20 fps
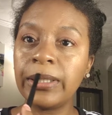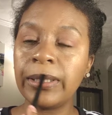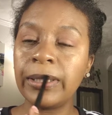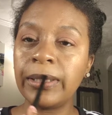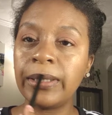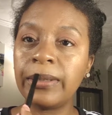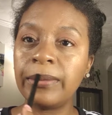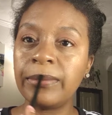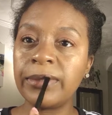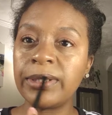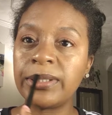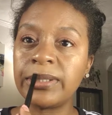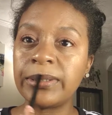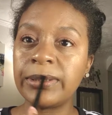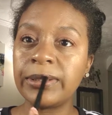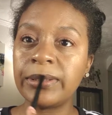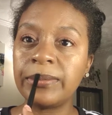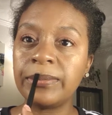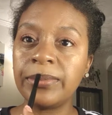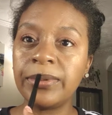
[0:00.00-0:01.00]
And I'm just
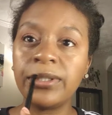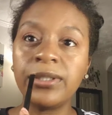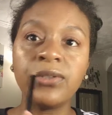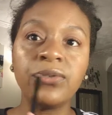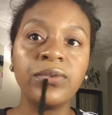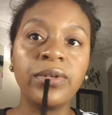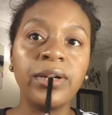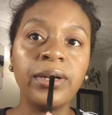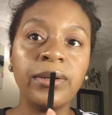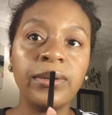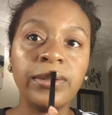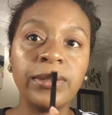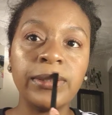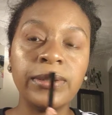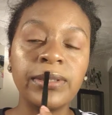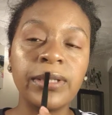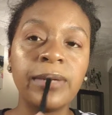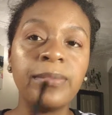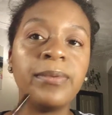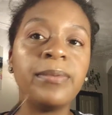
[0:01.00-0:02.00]
gonna put it right on the
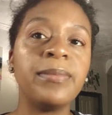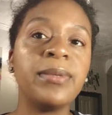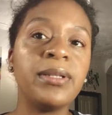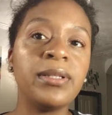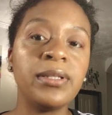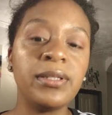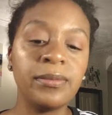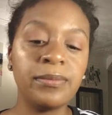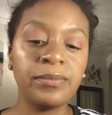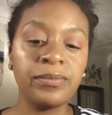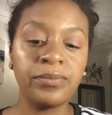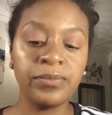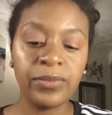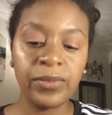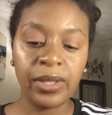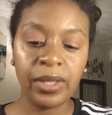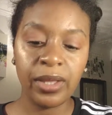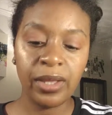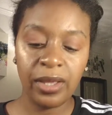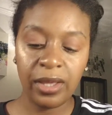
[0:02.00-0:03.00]
top of my lip.
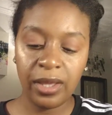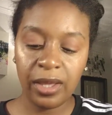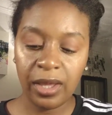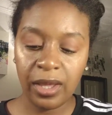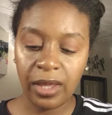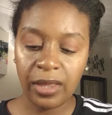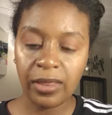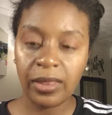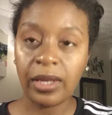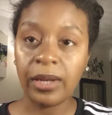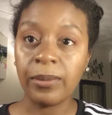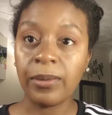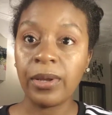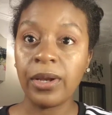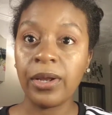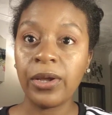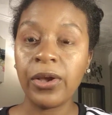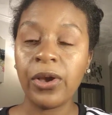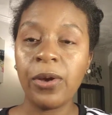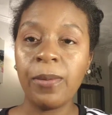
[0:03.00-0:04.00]
Then I'm
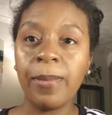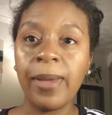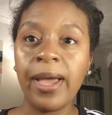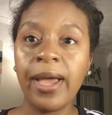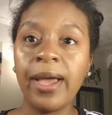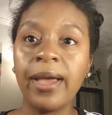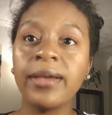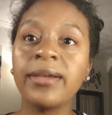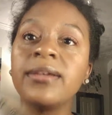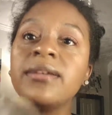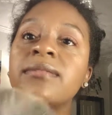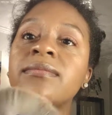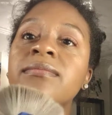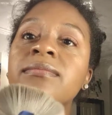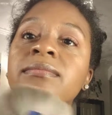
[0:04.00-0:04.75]
gonna go back